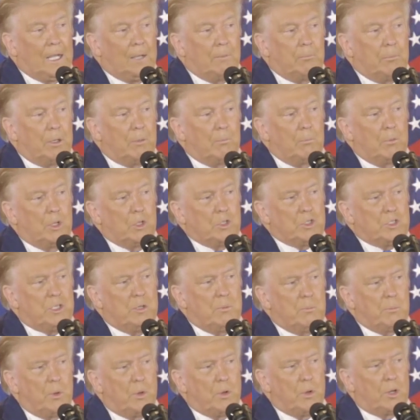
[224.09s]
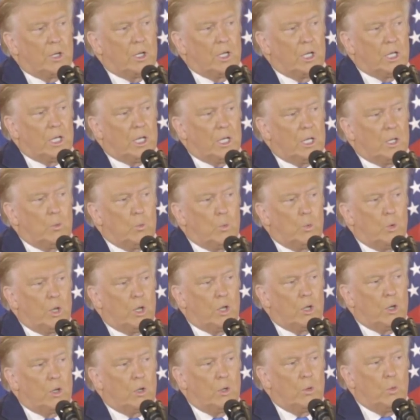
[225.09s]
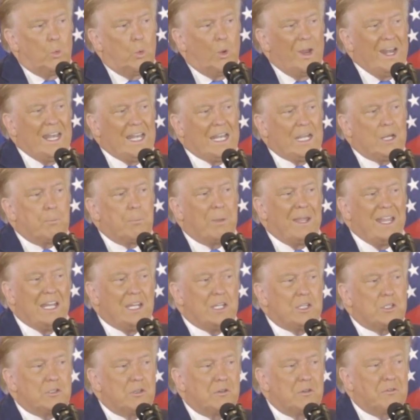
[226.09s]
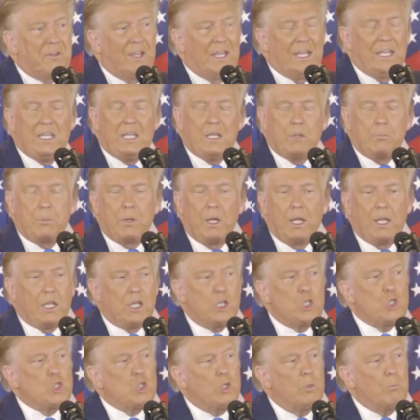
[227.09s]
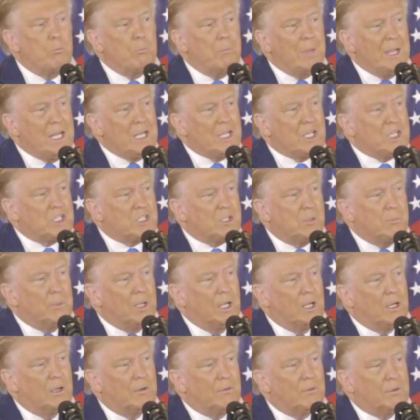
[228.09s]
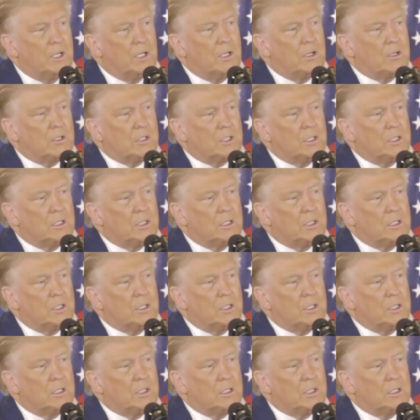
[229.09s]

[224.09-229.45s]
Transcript: But most importantly, we're winning Pennsylvania by a tremendous amount of votes.